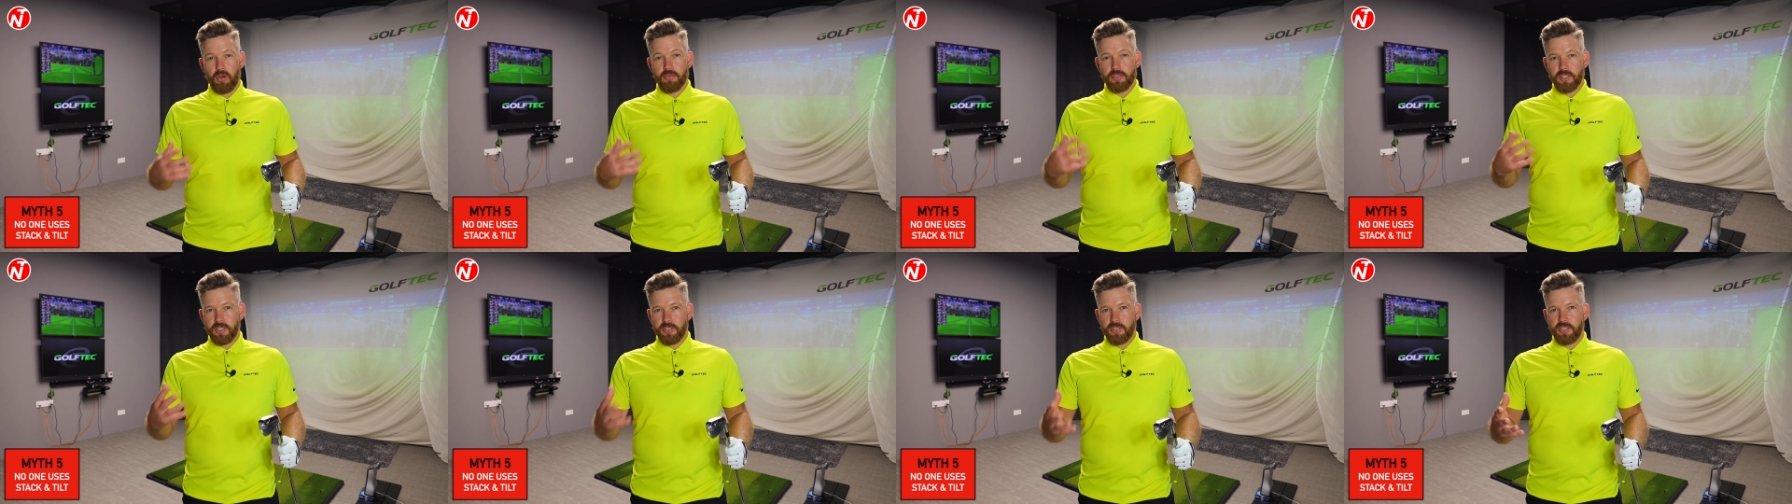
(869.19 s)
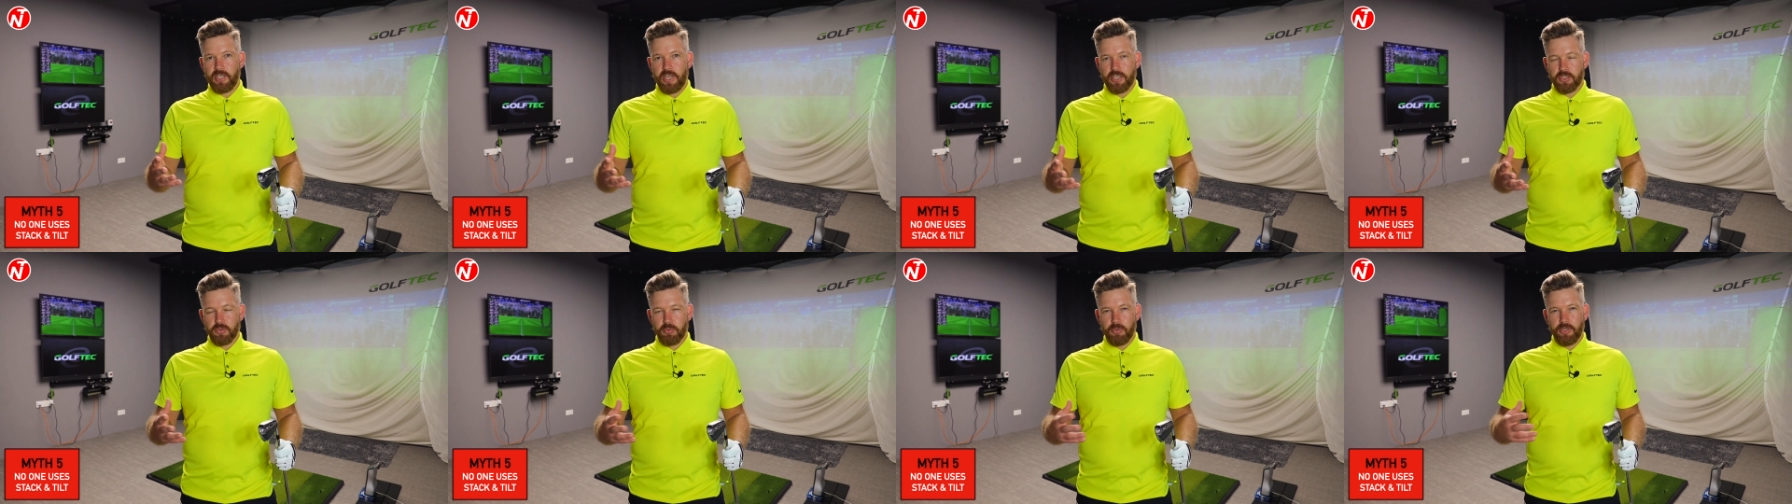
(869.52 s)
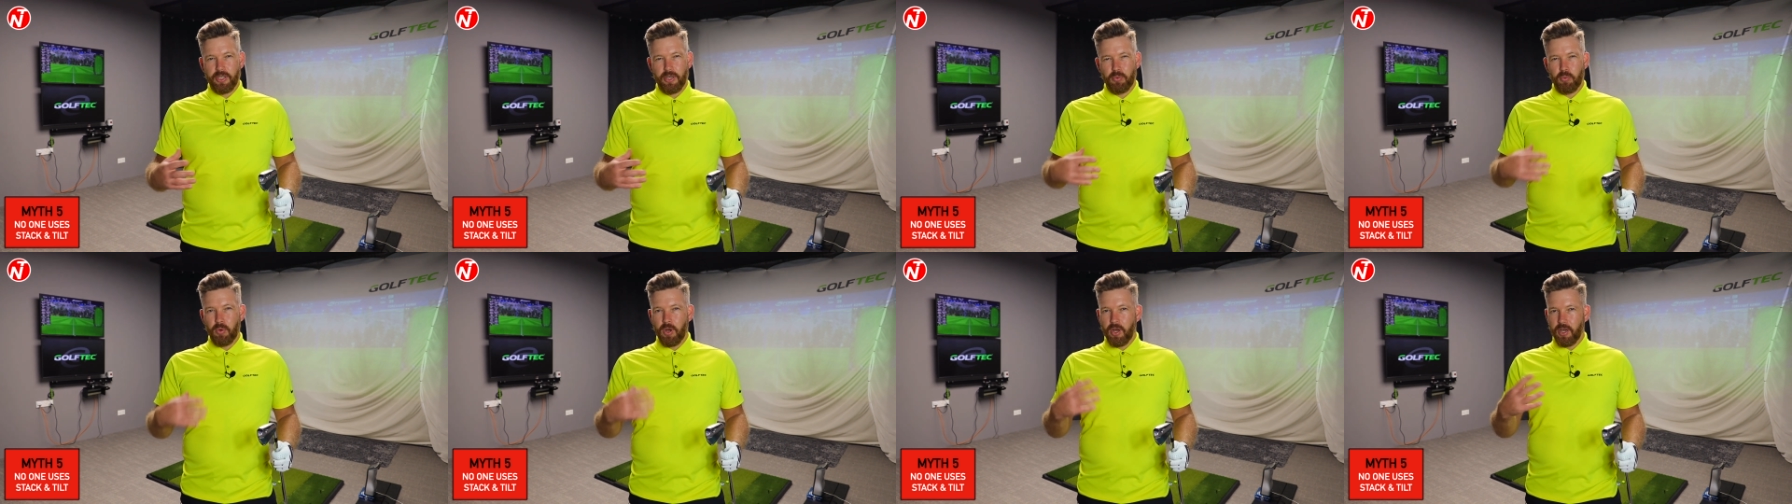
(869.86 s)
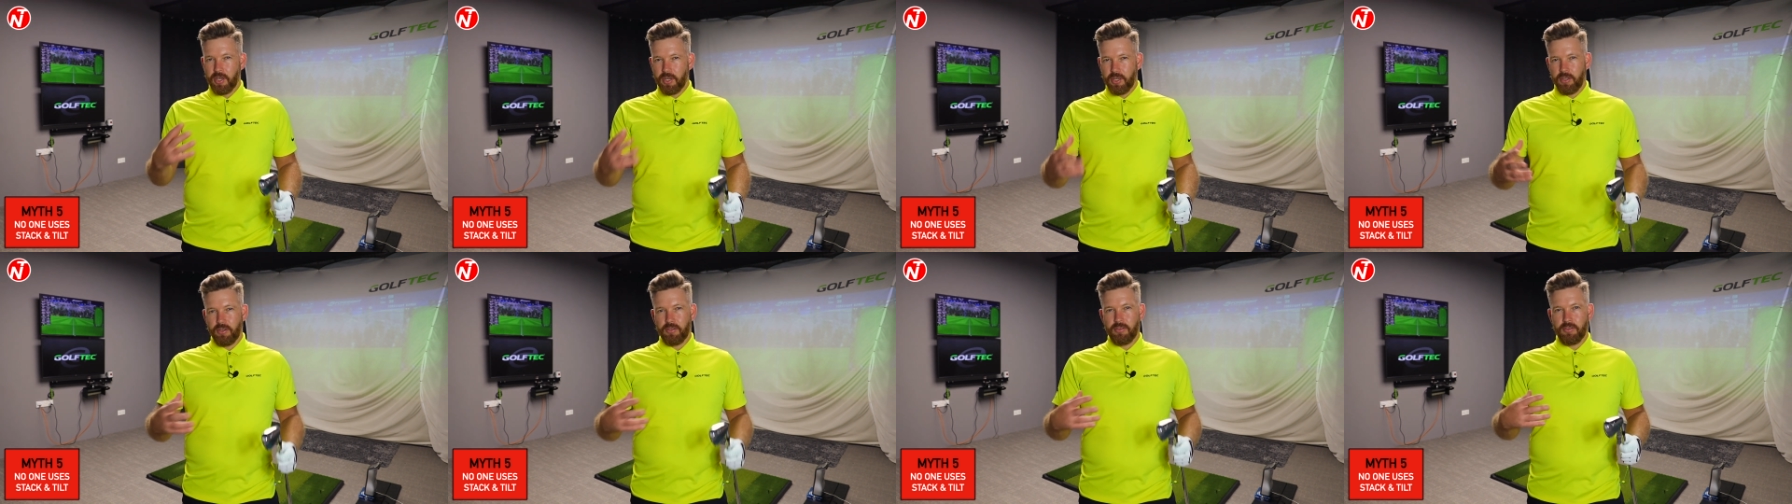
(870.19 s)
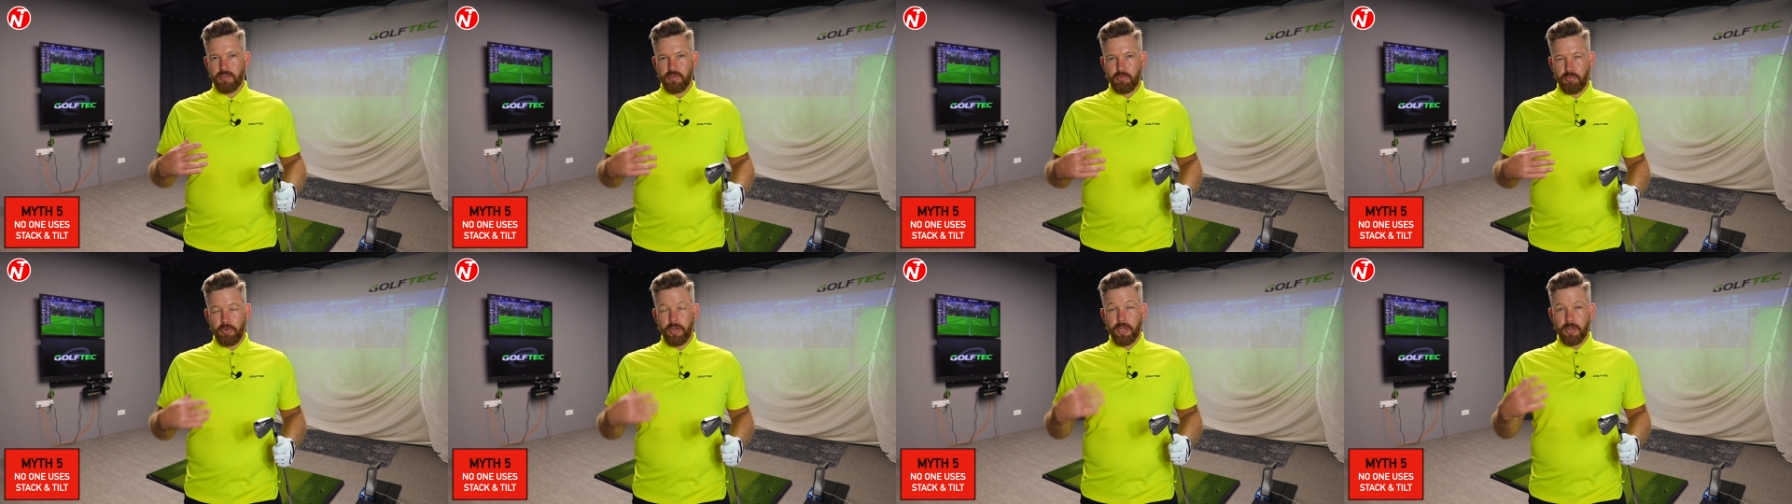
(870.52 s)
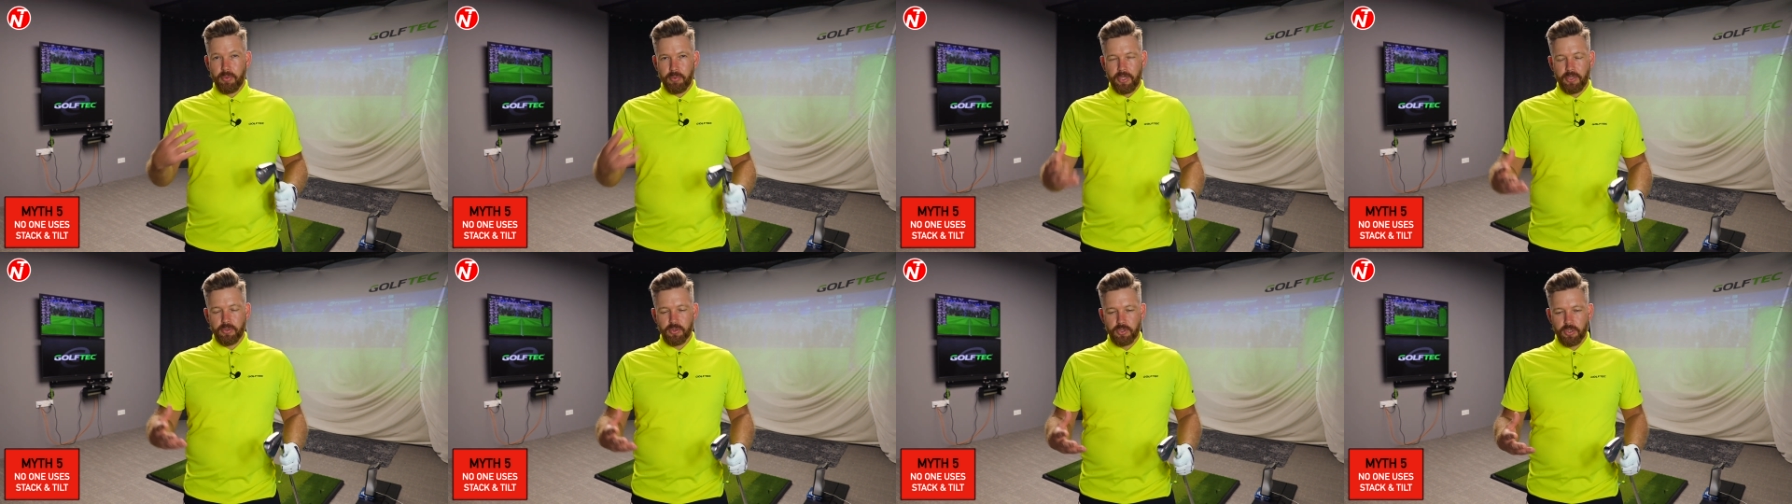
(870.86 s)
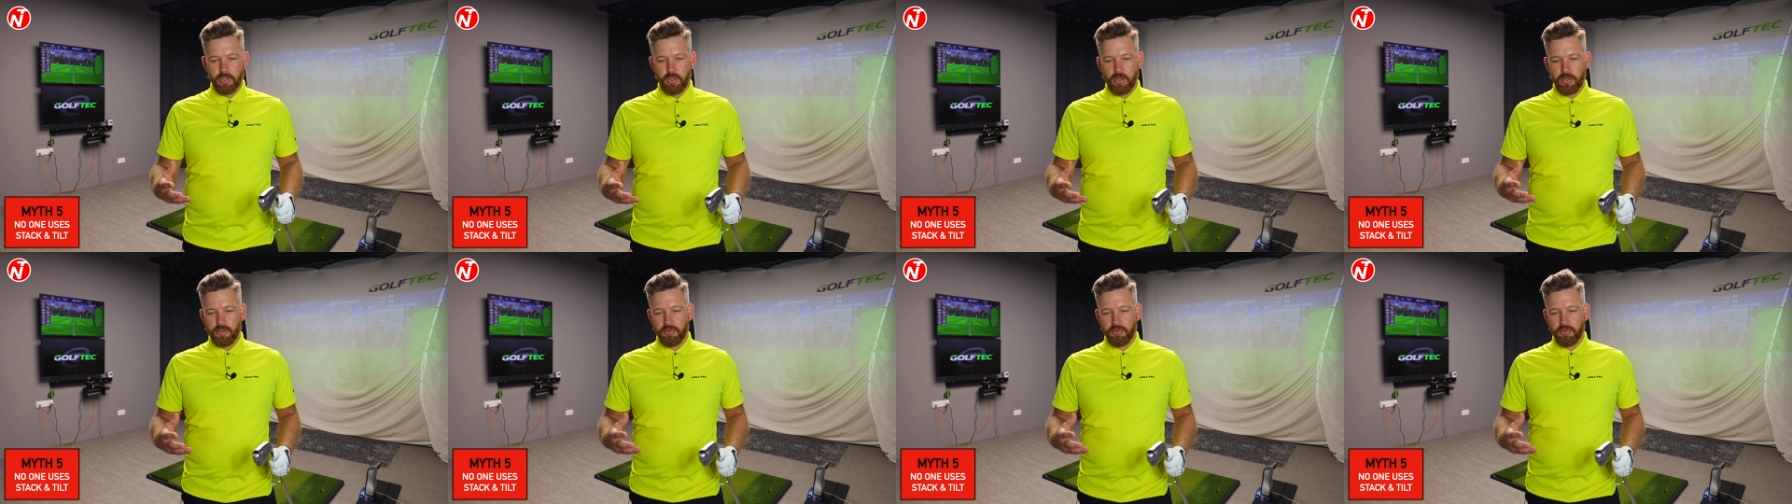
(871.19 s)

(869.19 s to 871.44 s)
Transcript: of success when they were working frequently on tour,